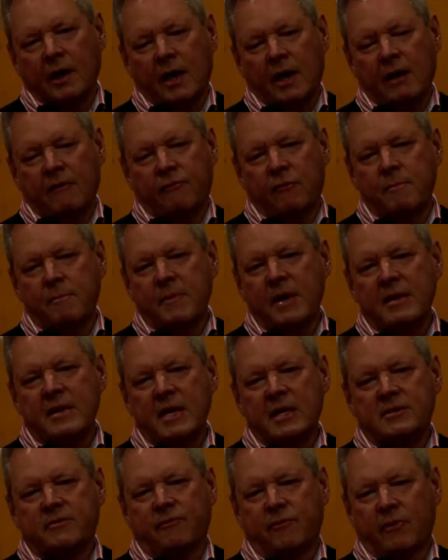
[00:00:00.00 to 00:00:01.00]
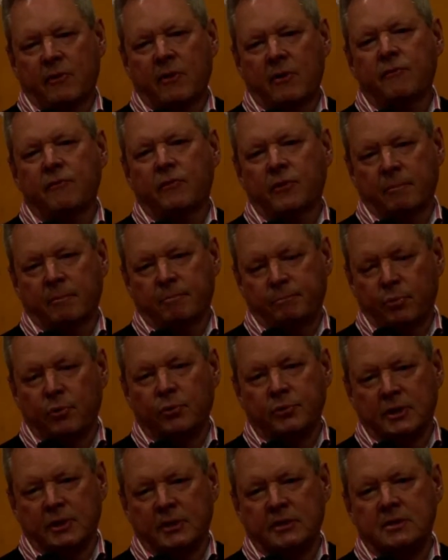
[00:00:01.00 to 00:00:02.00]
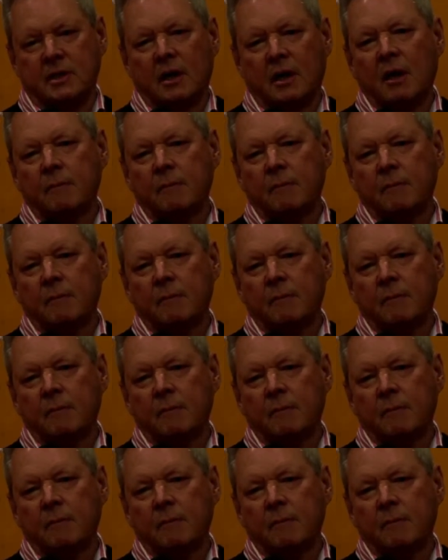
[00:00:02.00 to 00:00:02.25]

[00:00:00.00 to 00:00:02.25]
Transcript: And for me, that's very, very important,